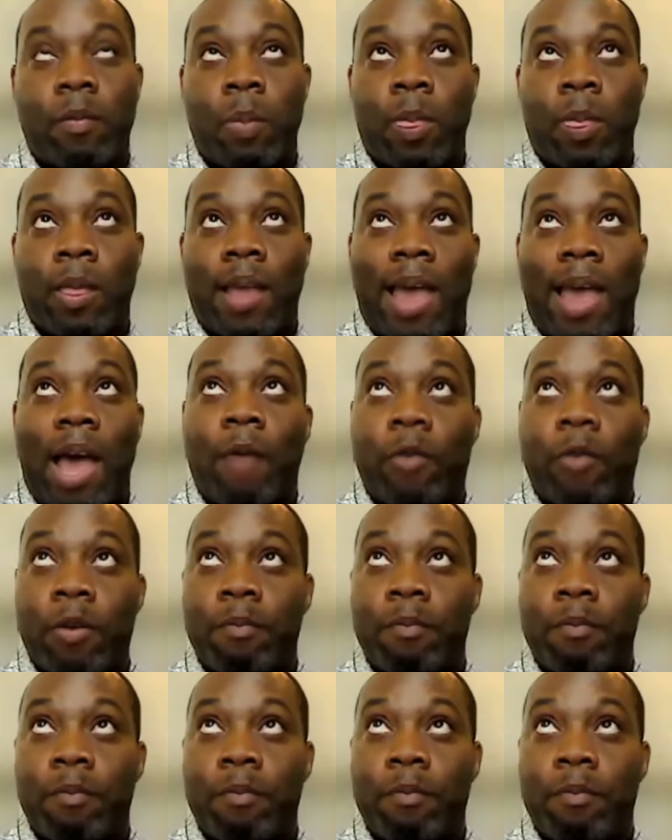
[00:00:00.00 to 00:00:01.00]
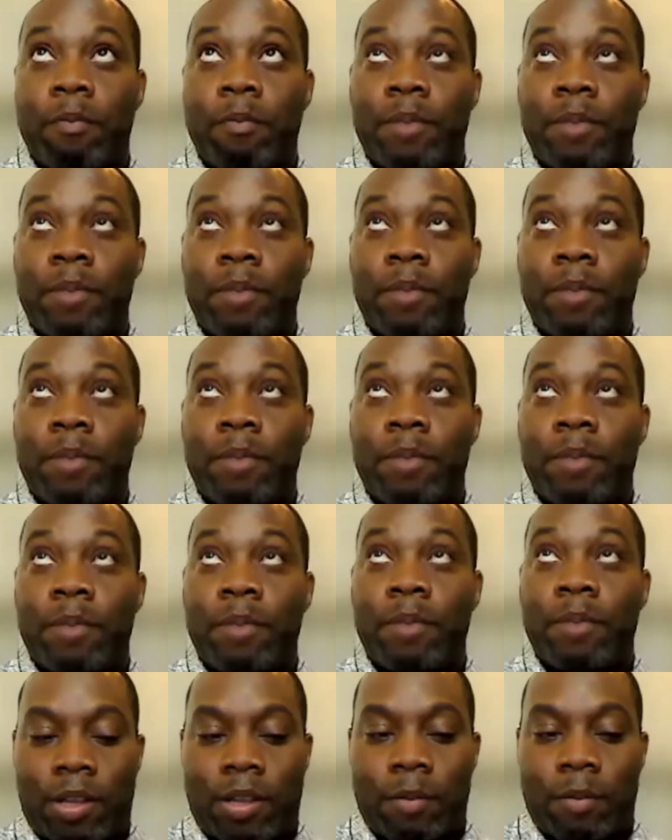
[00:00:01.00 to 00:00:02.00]
our ability as
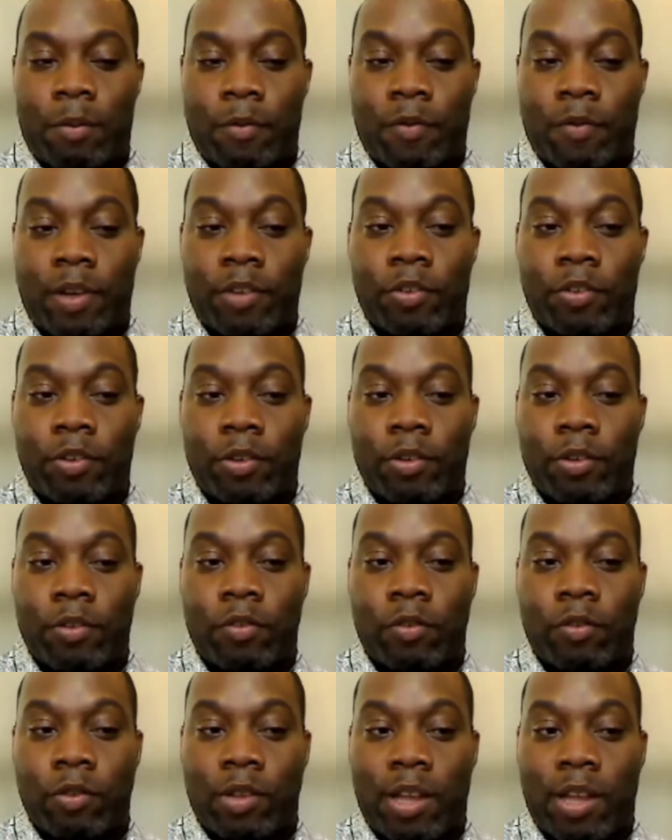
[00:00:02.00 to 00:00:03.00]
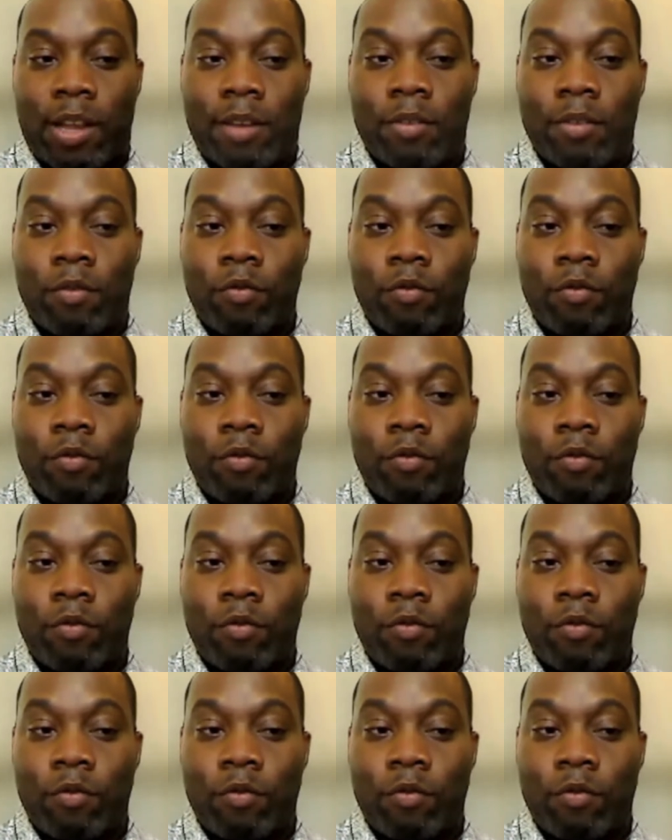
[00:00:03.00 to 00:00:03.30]
security professionals to then